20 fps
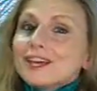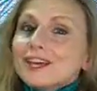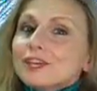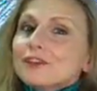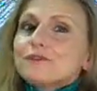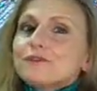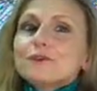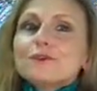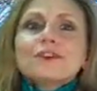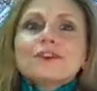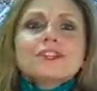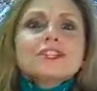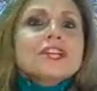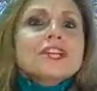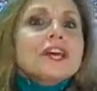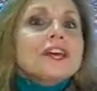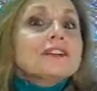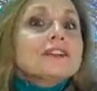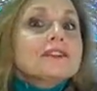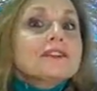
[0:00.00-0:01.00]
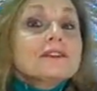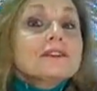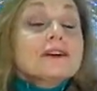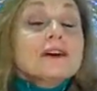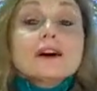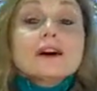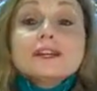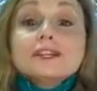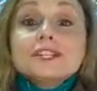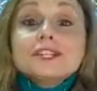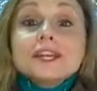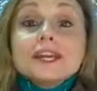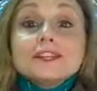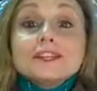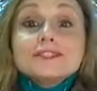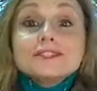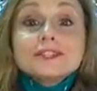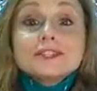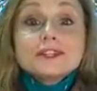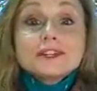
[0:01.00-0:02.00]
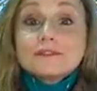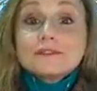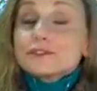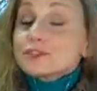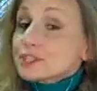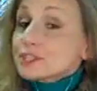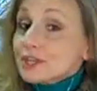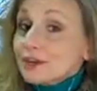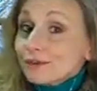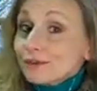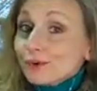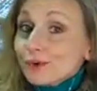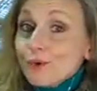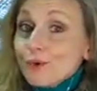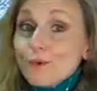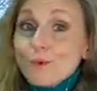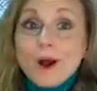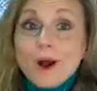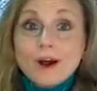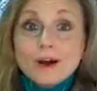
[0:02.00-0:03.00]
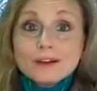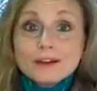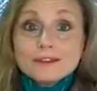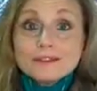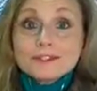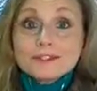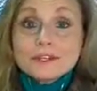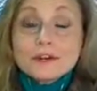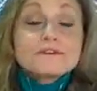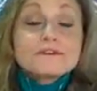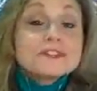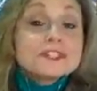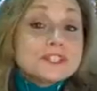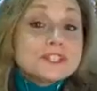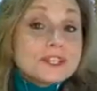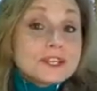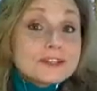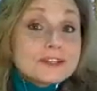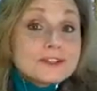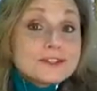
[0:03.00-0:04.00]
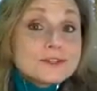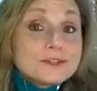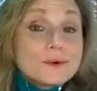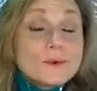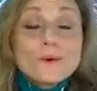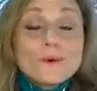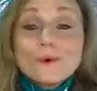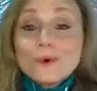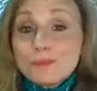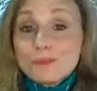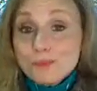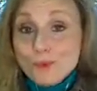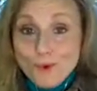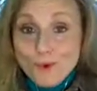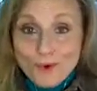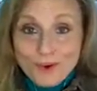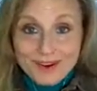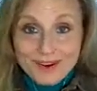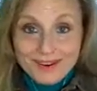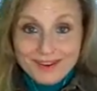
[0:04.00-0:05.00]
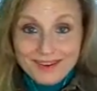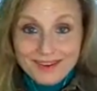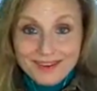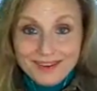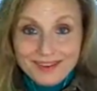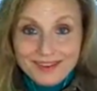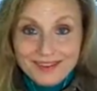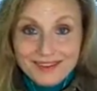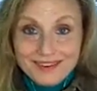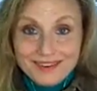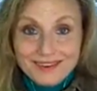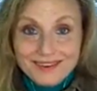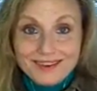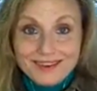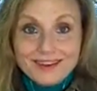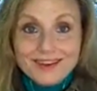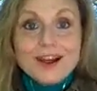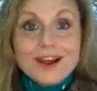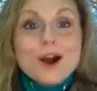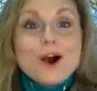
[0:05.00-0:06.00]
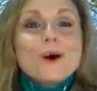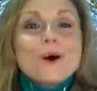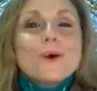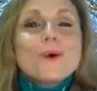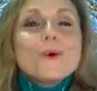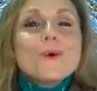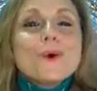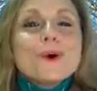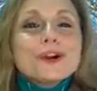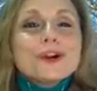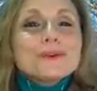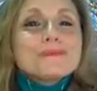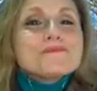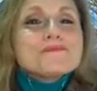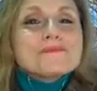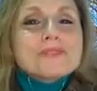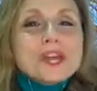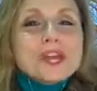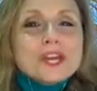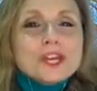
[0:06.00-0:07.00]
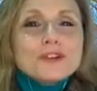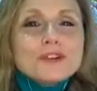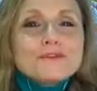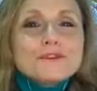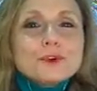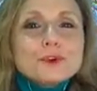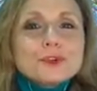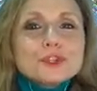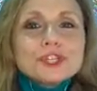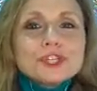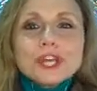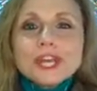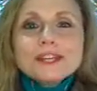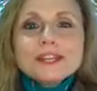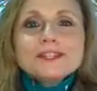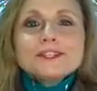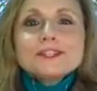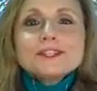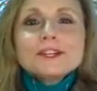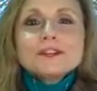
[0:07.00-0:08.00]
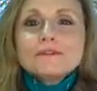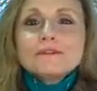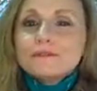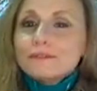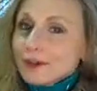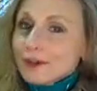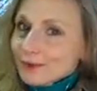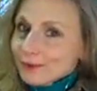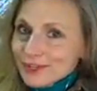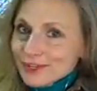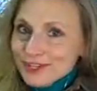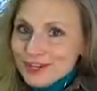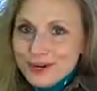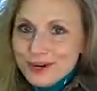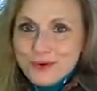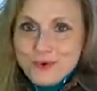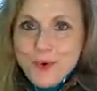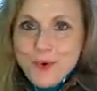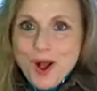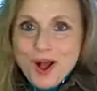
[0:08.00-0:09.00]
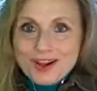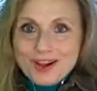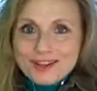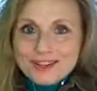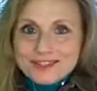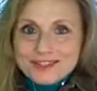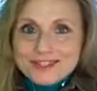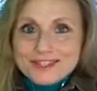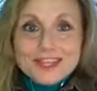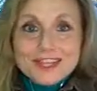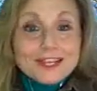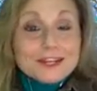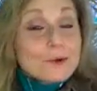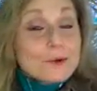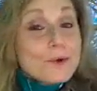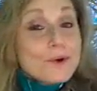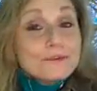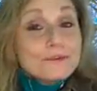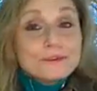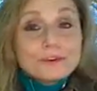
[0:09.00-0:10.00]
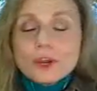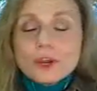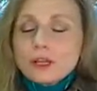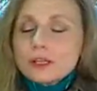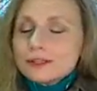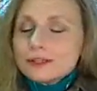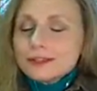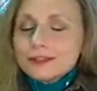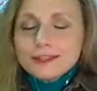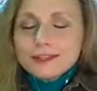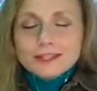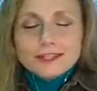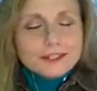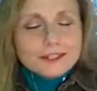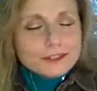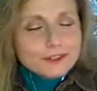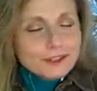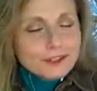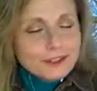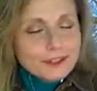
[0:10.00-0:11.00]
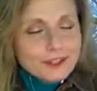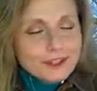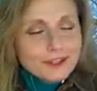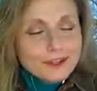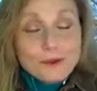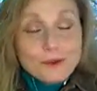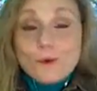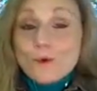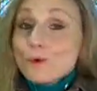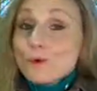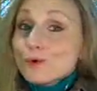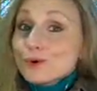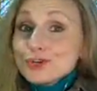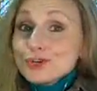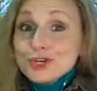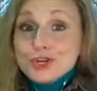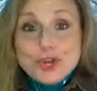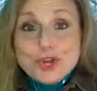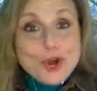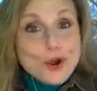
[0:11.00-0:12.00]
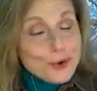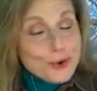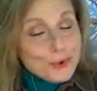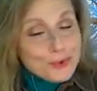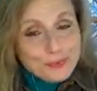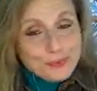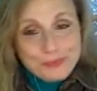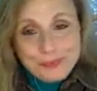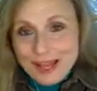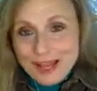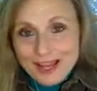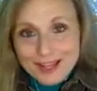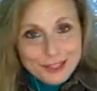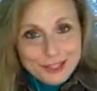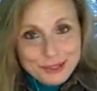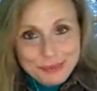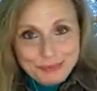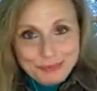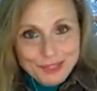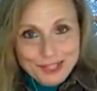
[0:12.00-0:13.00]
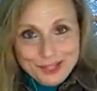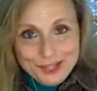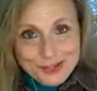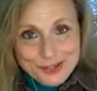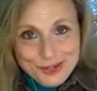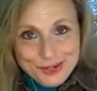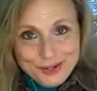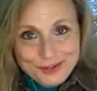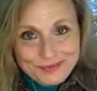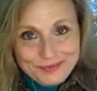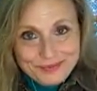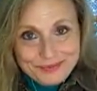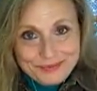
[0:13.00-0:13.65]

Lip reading: If you're attending a tasting of several wines of 6 or more. Or if you're tasting very young wines that offer little or no palate pleasure.